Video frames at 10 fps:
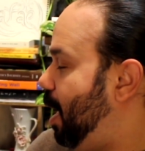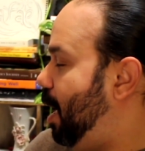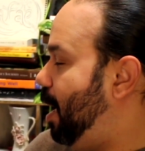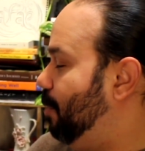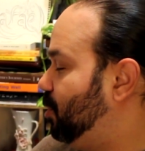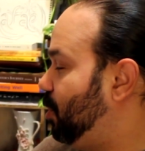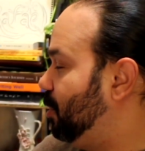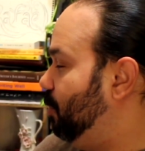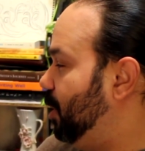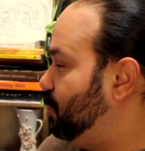I was
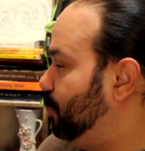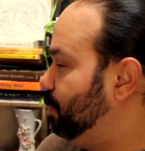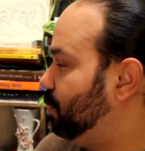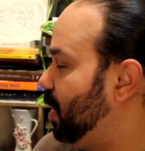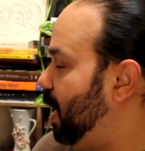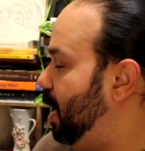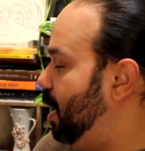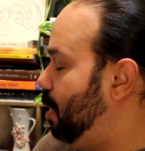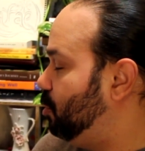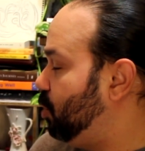talking to Rachel,
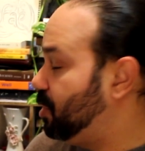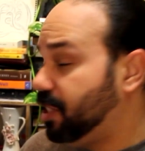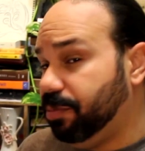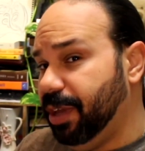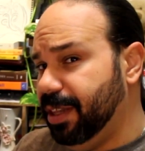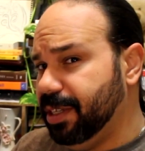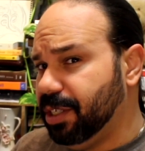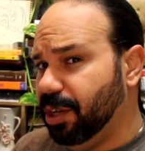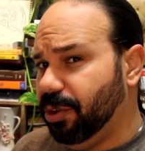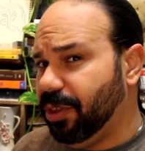and I was trying to explain
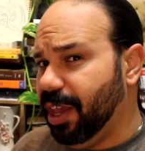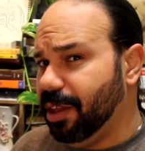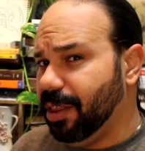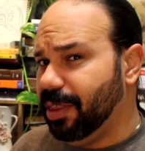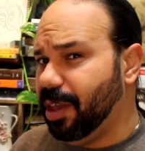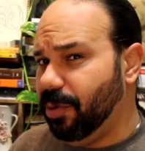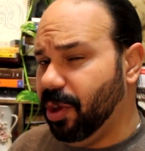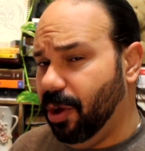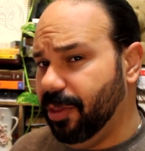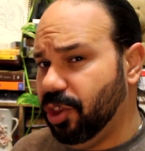this little thing that we
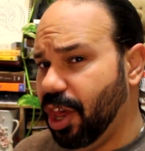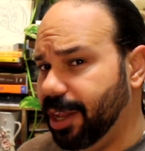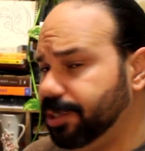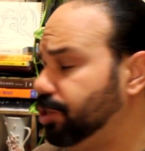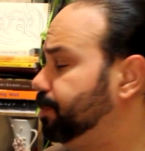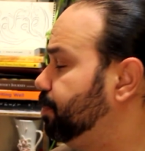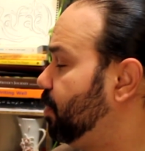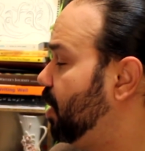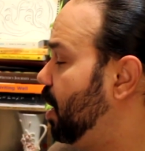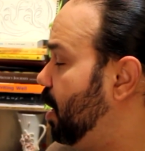call the challenge.
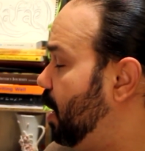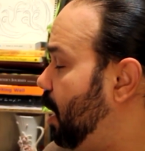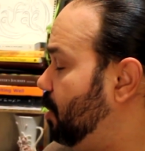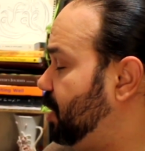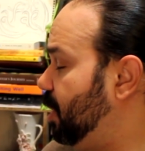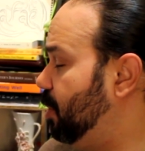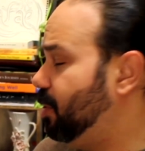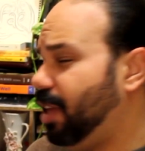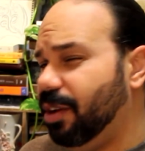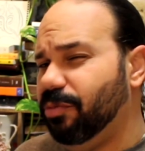I was telling her
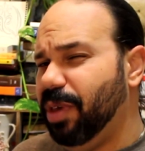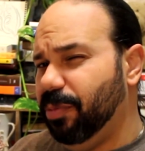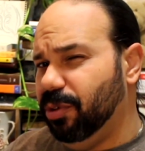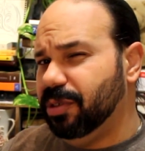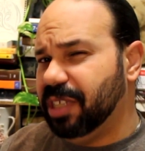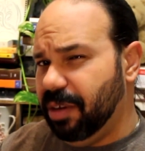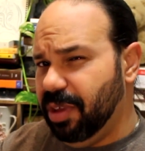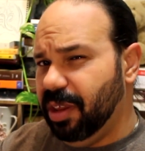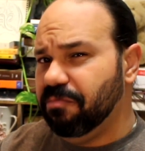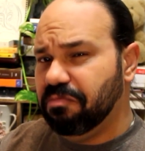that people send
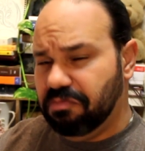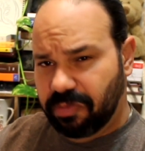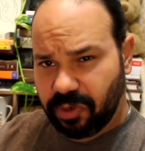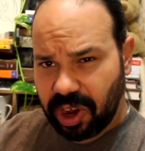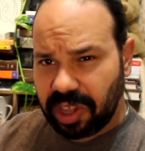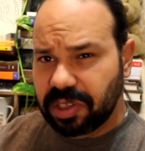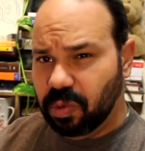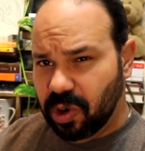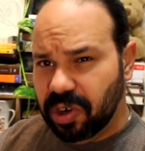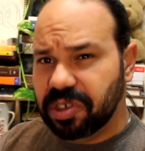me a phrase, a
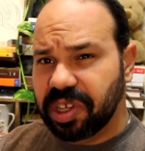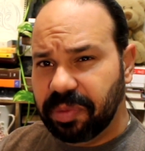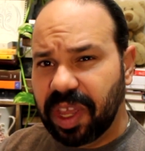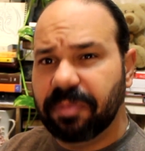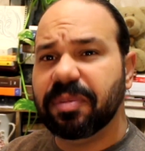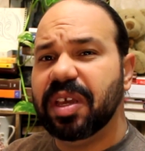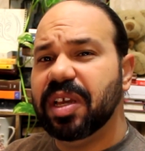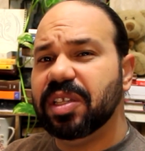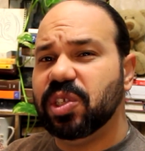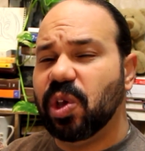word, something,
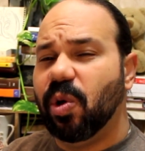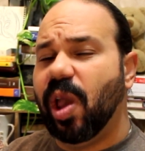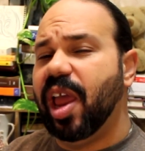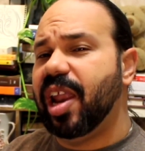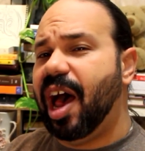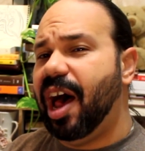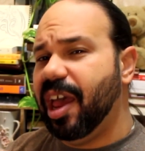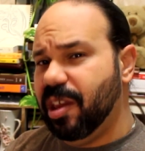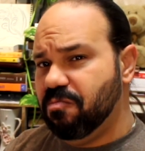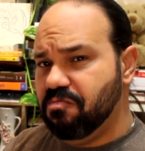so, and
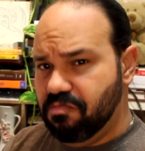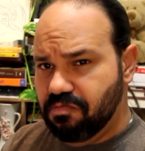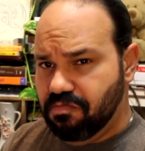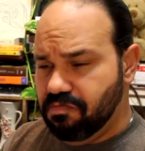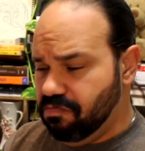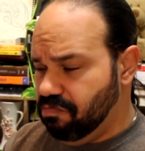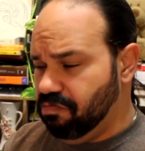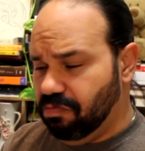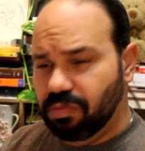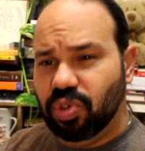I
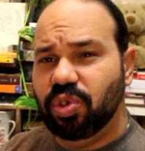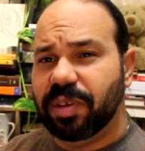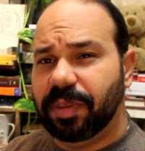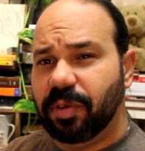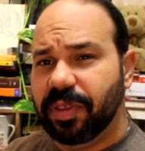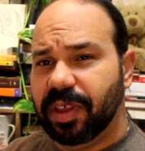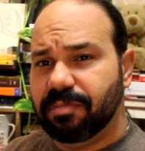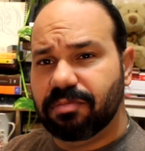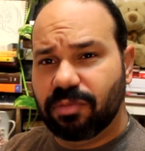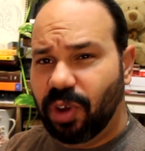do something with it.
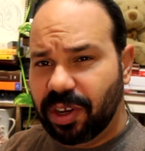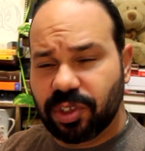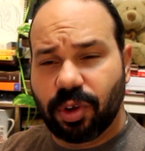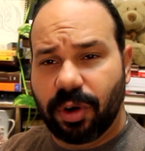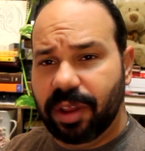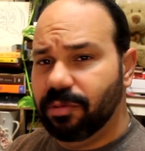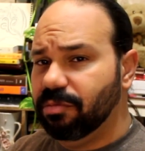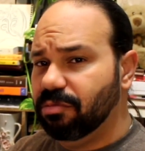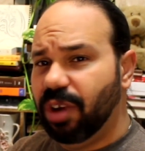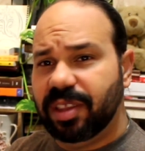Write a story,
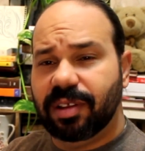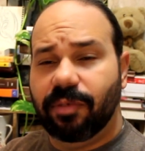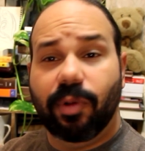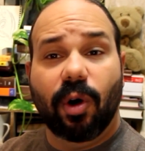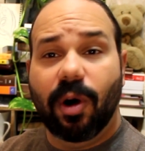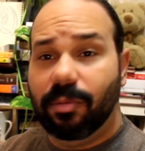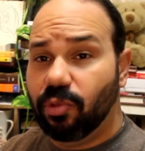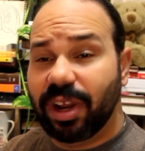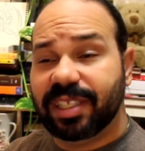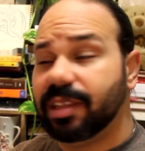write a poem,
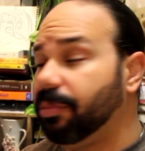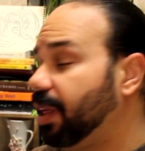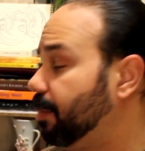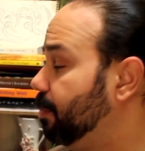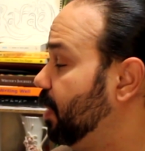write something.